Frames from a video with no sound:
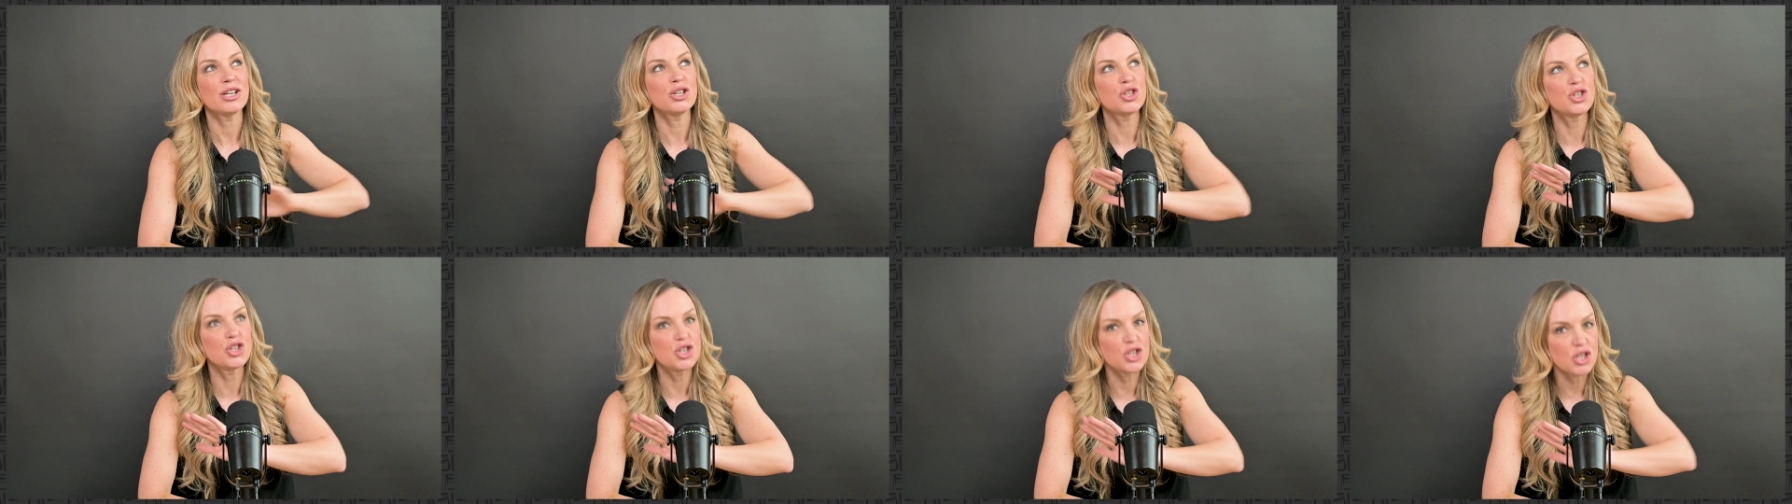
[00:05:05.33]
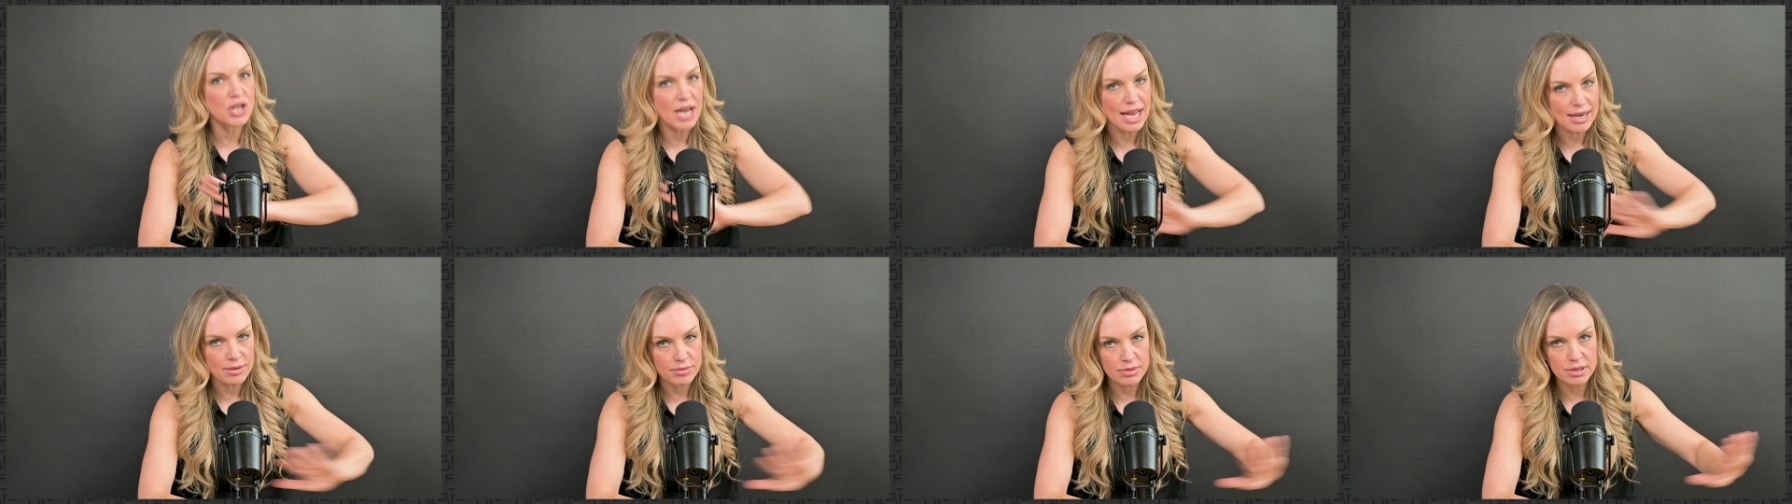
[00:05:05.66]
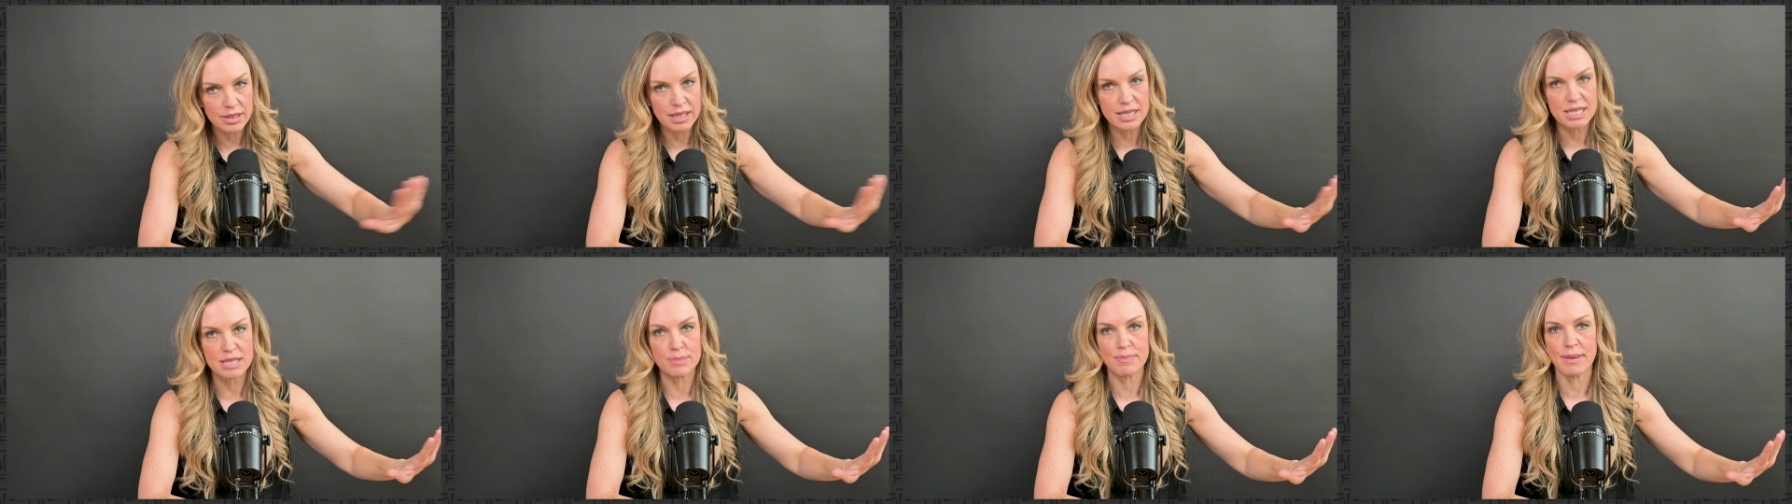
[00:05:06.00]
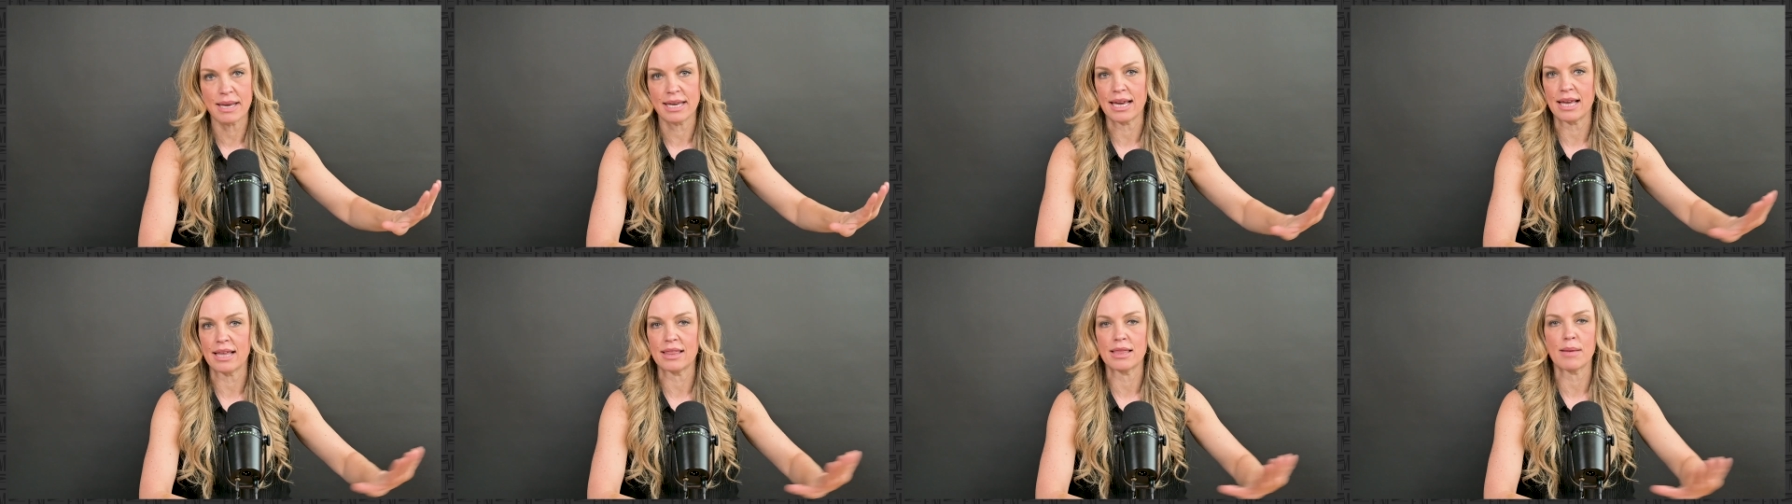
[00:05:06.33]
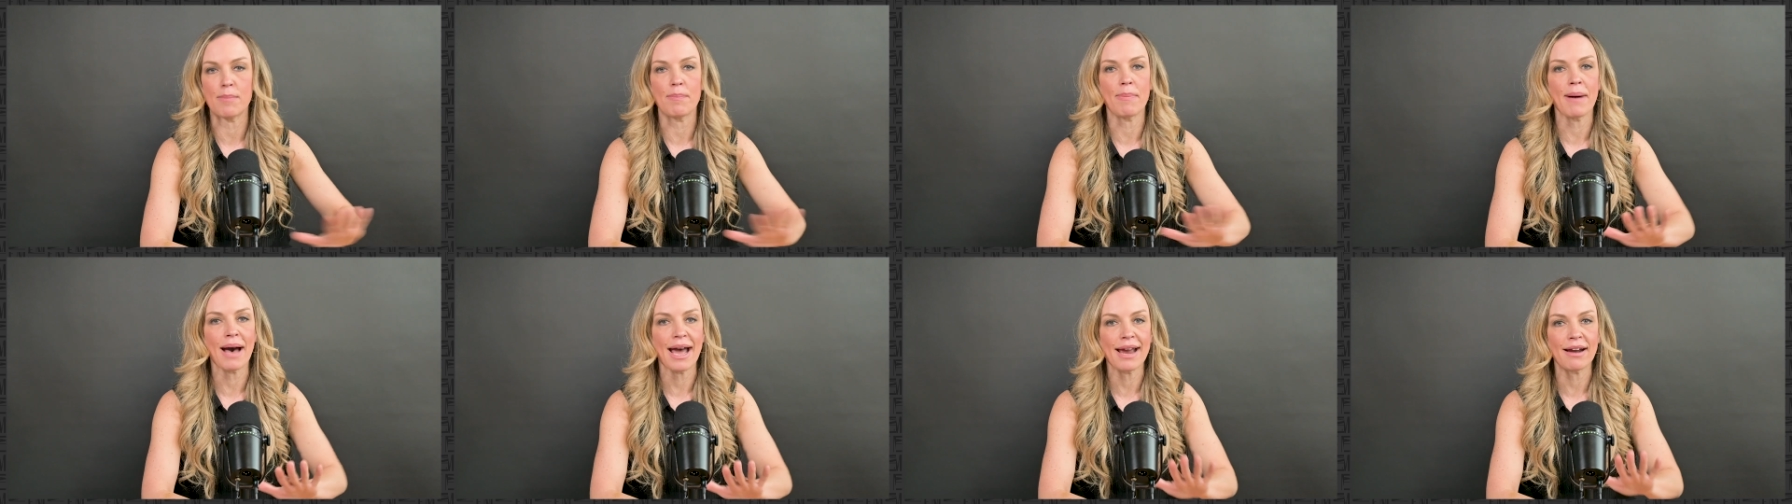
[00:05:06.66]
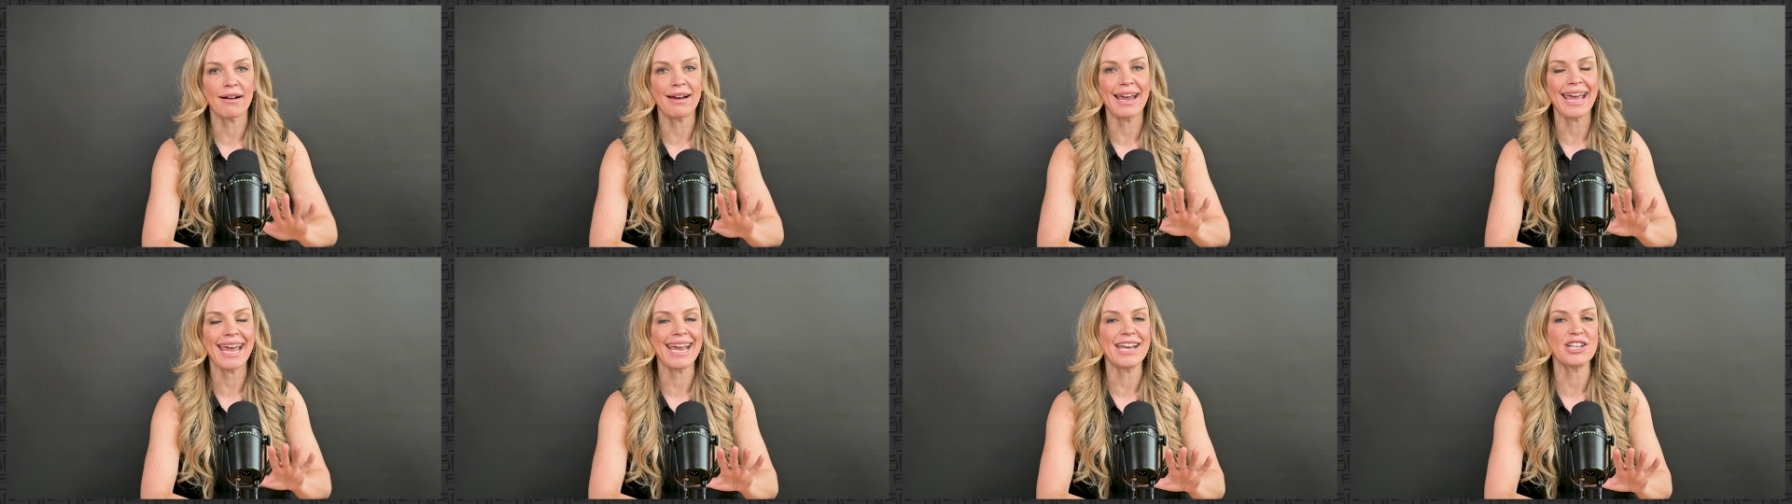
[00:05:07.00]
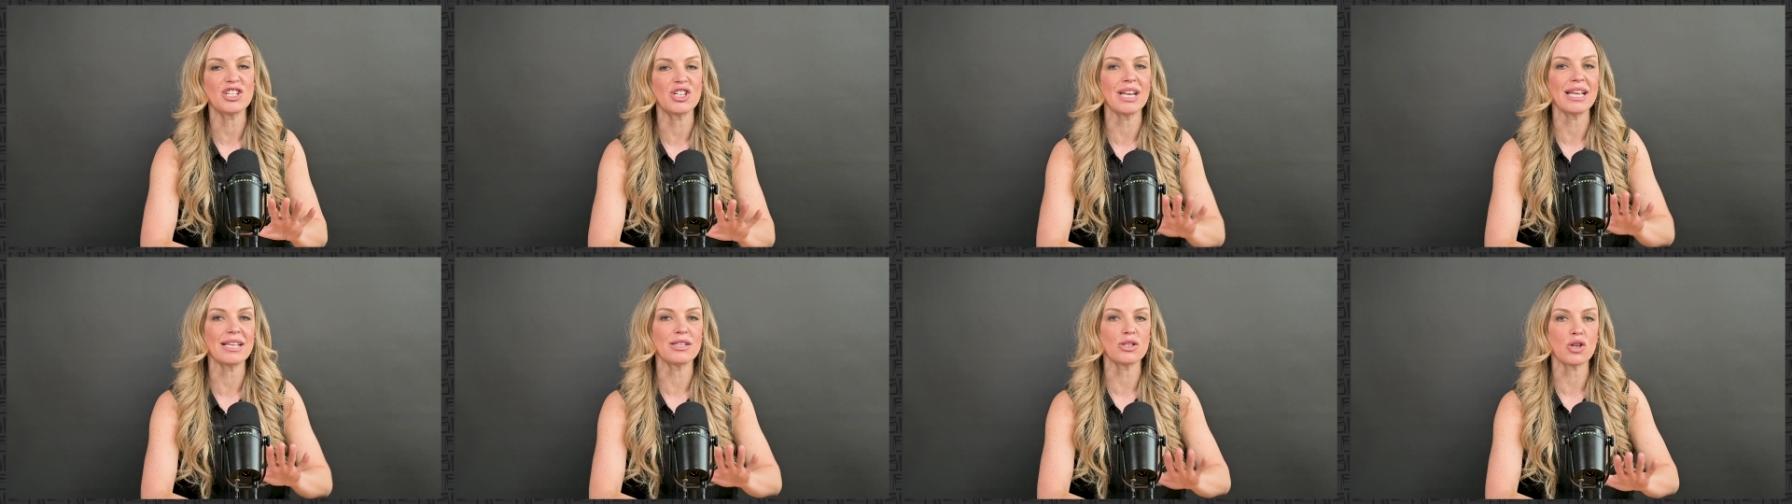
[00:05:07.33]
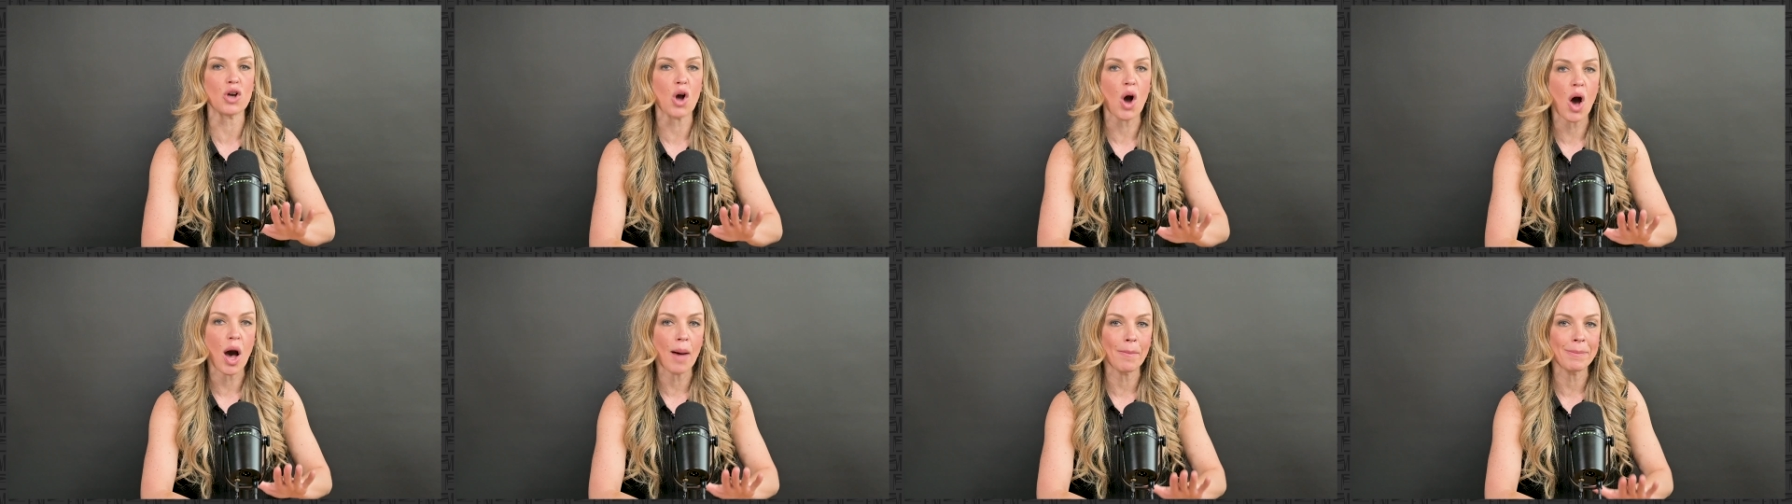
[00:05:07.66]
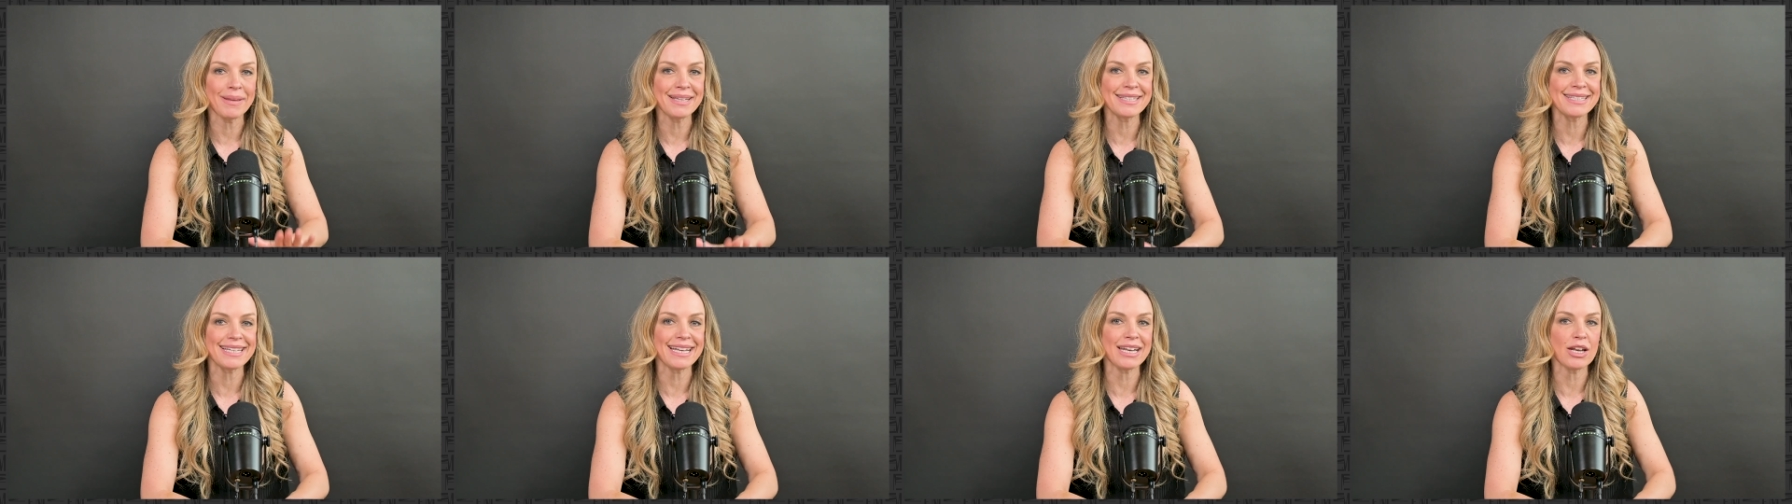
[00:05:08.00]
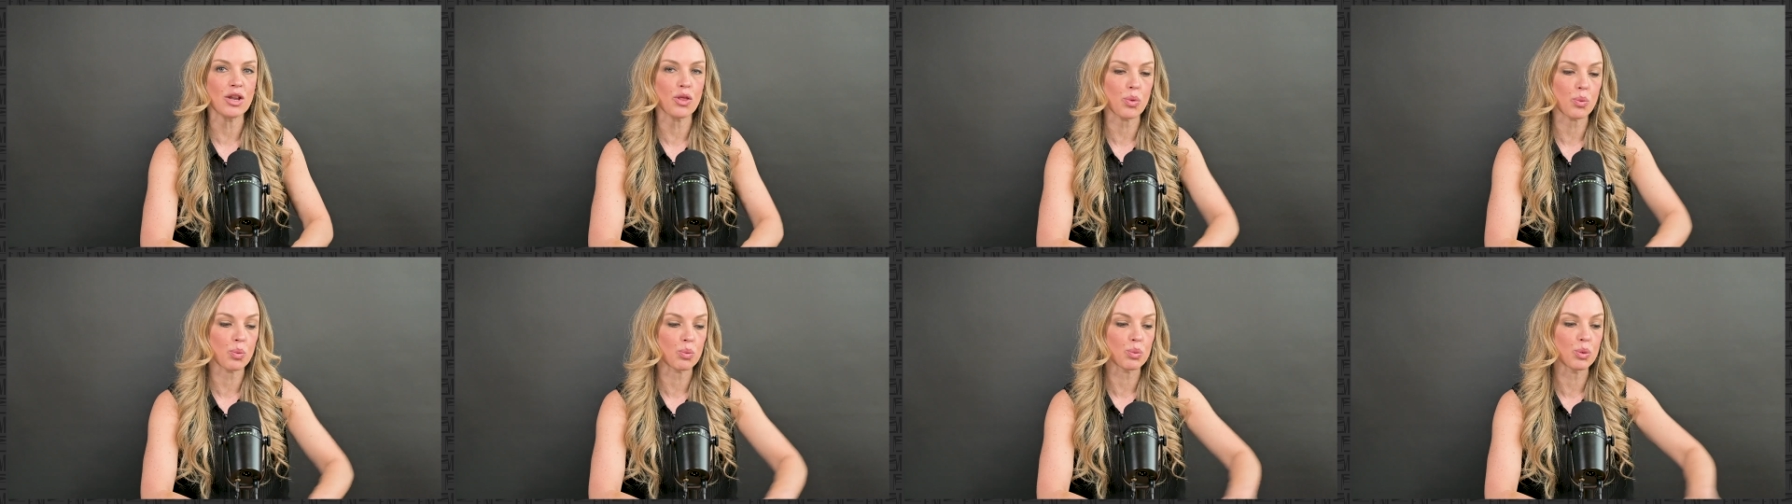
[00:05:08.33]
Generally speaking, the buyer agent is compensated